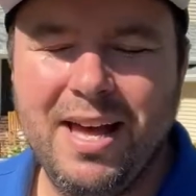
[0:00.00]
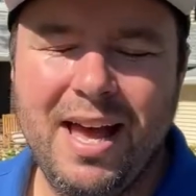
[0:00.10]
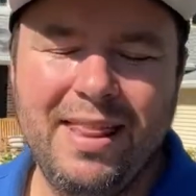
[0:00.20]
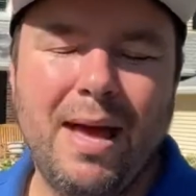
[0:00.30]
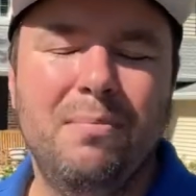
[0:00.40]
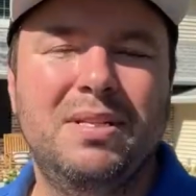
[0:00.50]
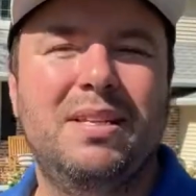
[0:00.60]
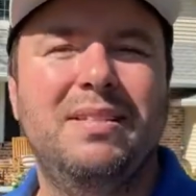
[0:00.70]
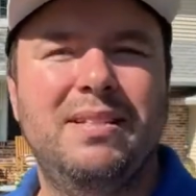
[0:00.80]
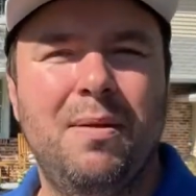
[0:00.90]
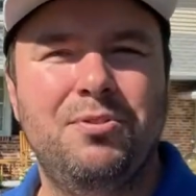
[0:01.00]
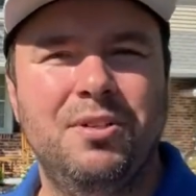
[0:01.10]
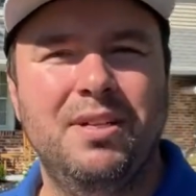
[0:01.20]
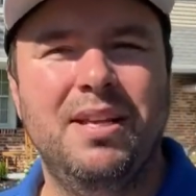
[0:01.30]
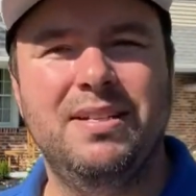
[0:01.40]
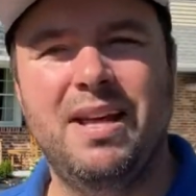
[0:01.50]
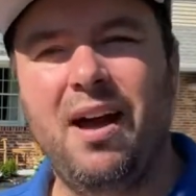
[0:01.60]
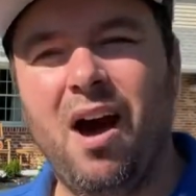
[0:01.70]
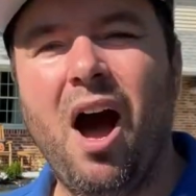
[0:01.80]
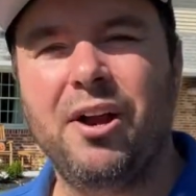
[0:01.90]
And that misconception is that
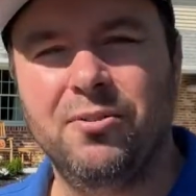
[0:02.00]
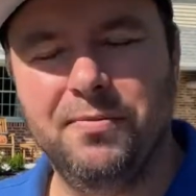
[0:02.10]
higher